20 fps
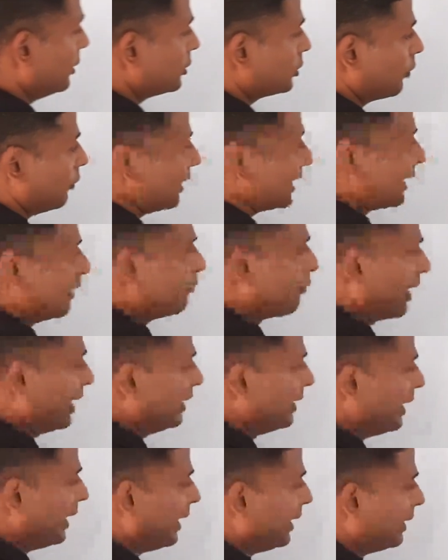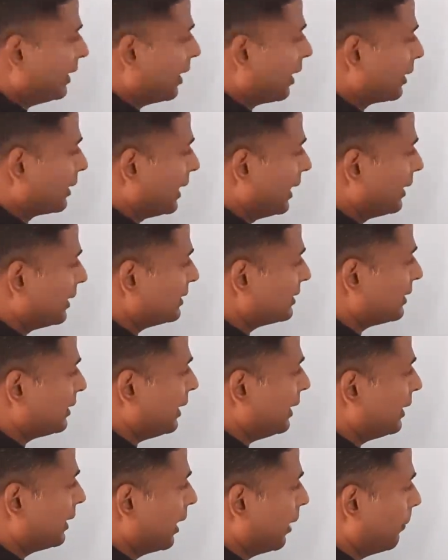So we can find the area, that is
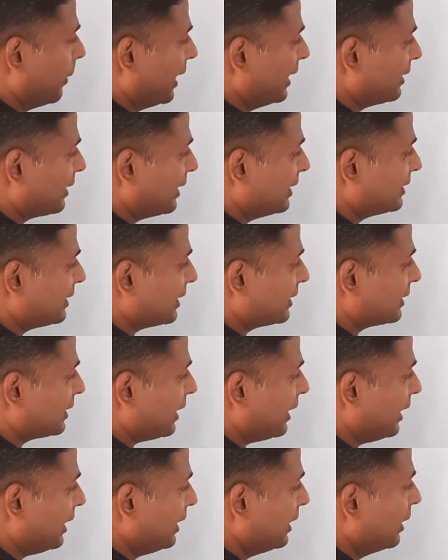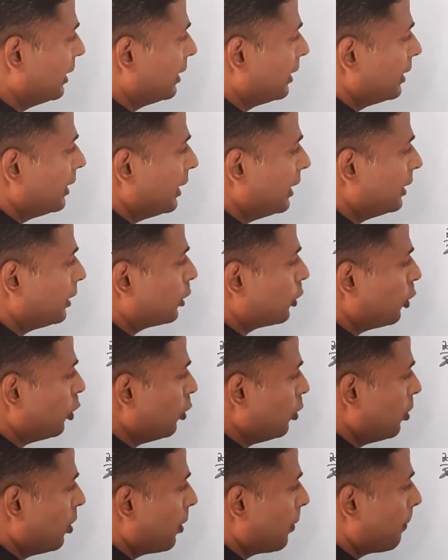theta by 360
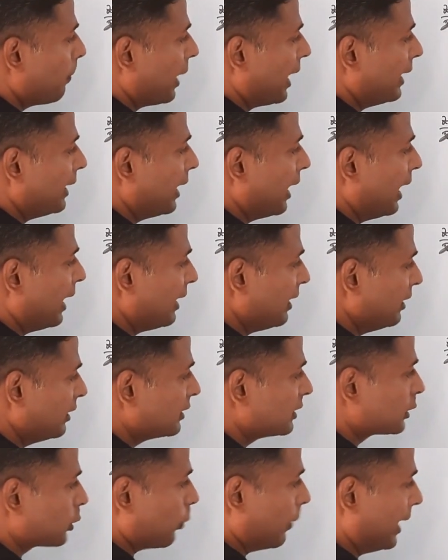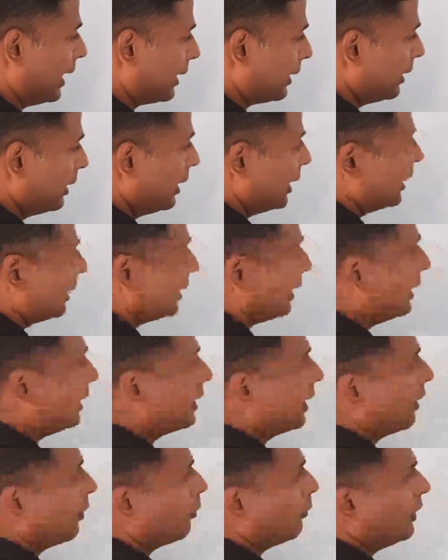into pi r square.
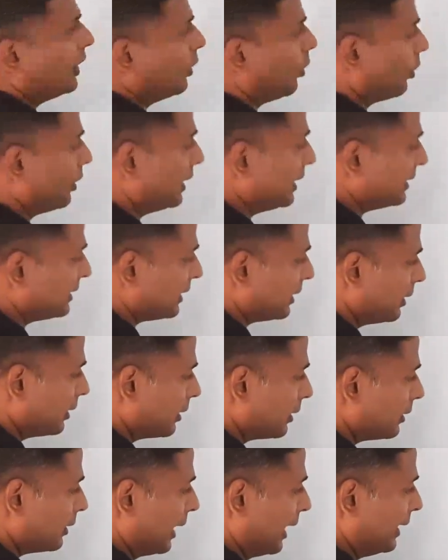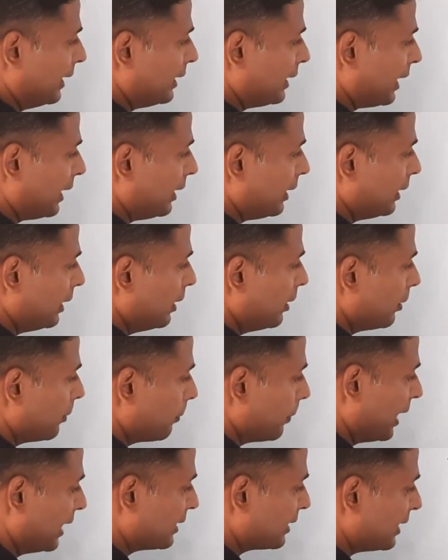Theta we know is 90
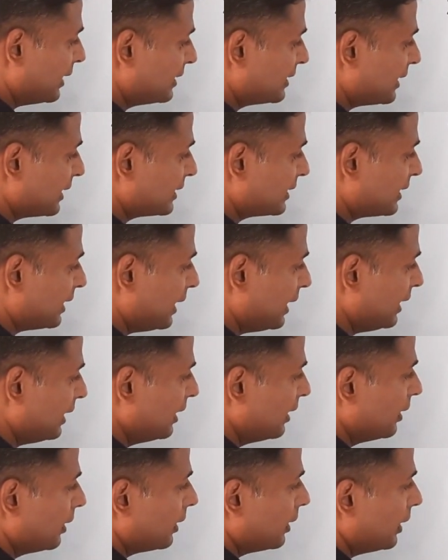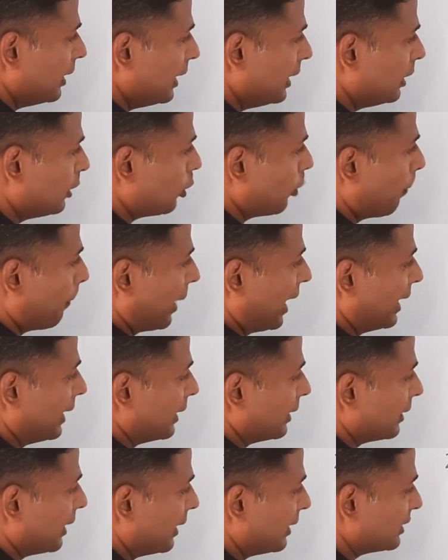by 360 into
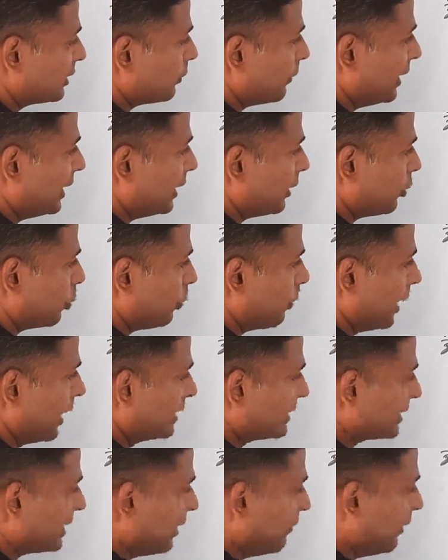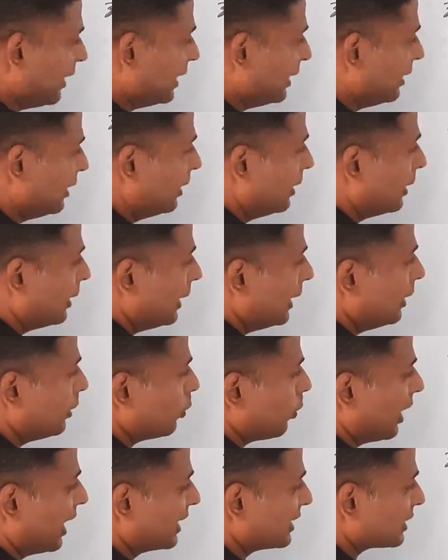pi, that is 22 by 7
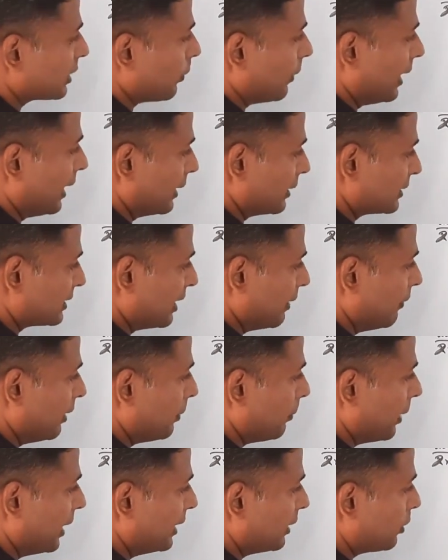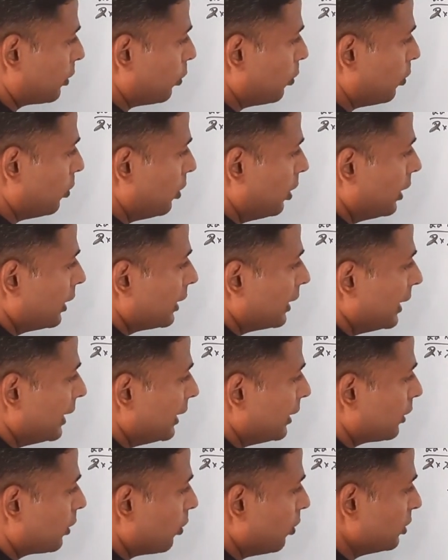into r square, 7 by 2
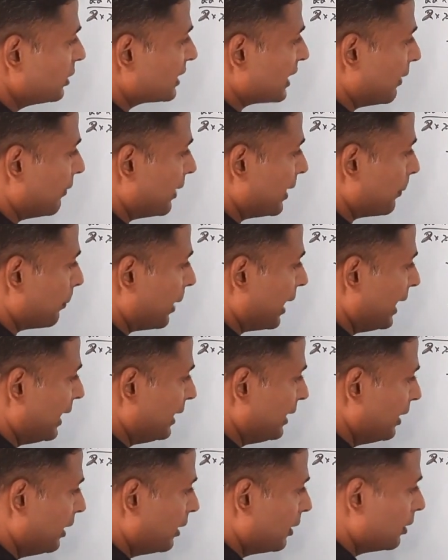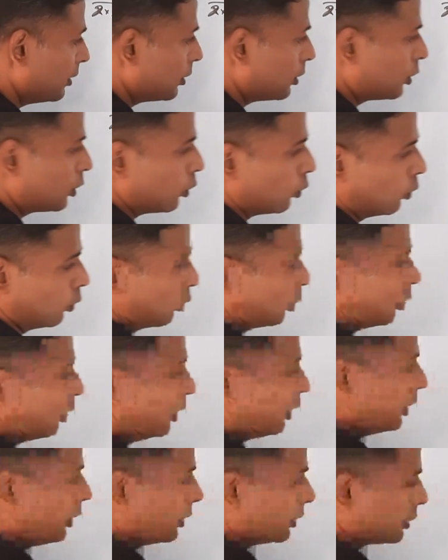into 7 by
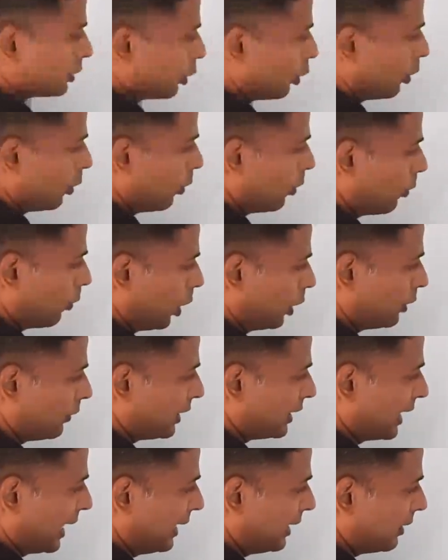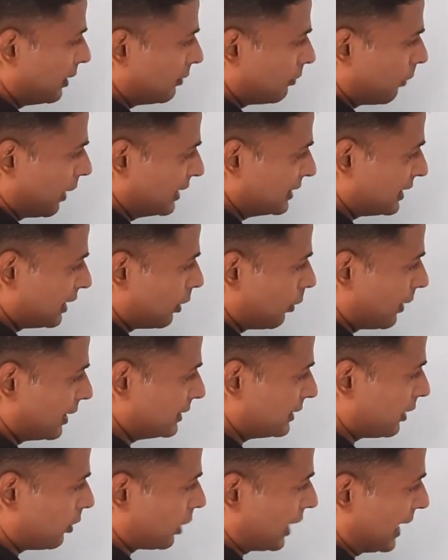2. So what do we,
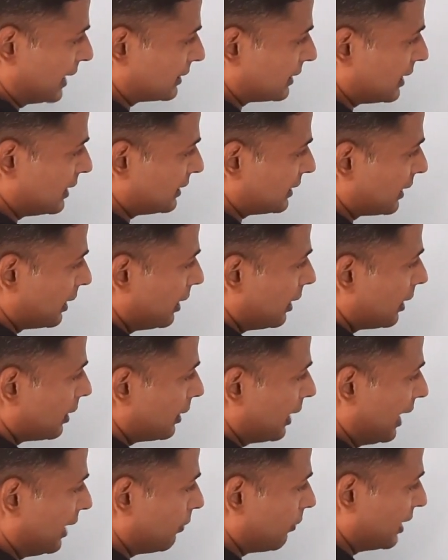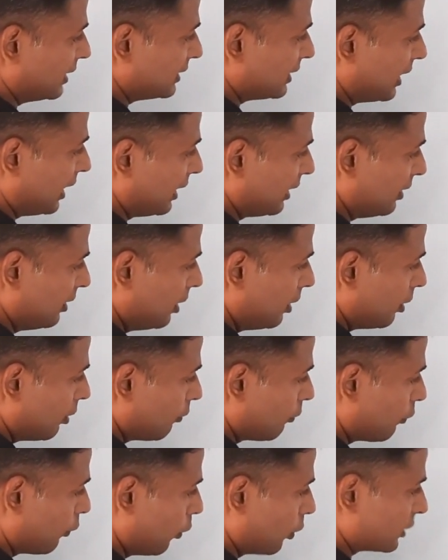10 cancels, 9 ones are
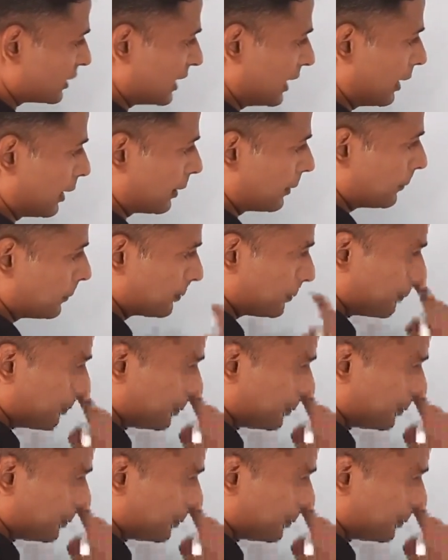4s are.